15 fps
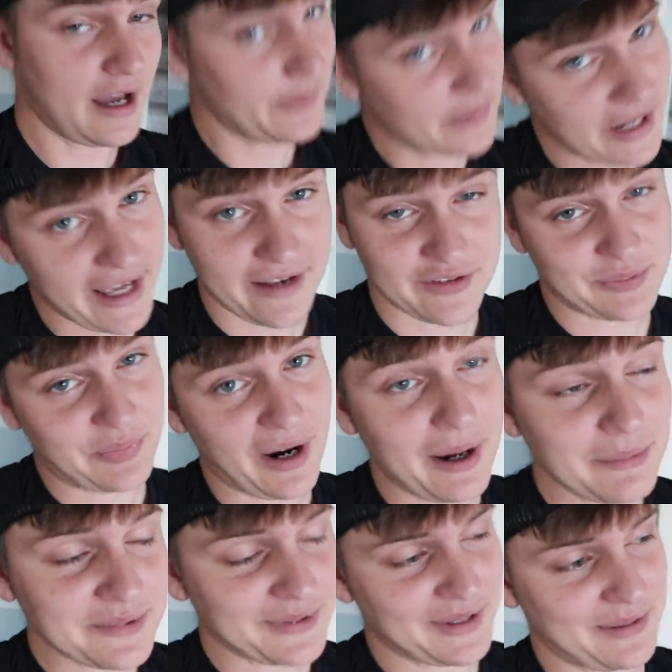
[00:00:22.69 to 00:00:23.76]
I'm gonna have some
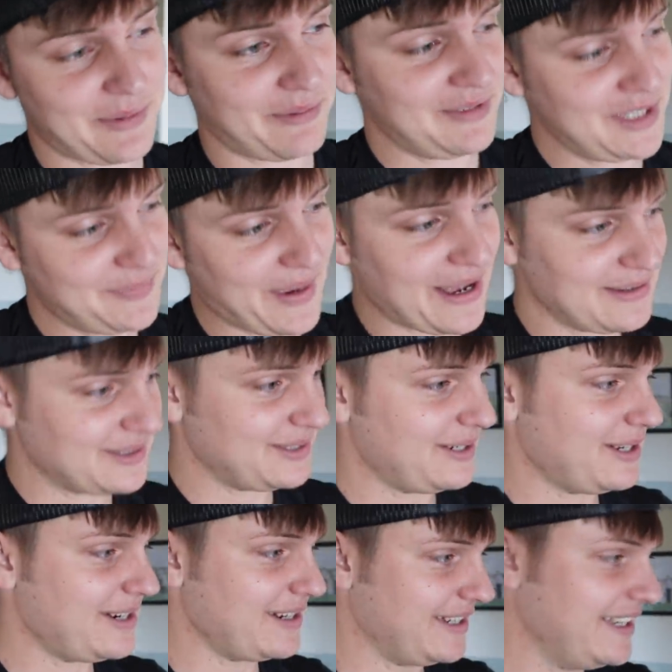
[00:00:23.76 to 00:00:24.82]
problems with him if he's pouncing
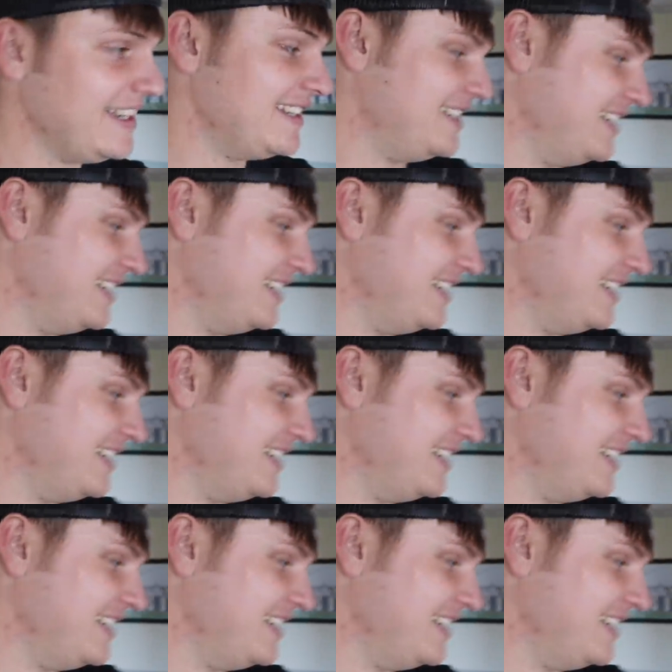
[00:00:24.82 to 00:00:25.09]
on our kid,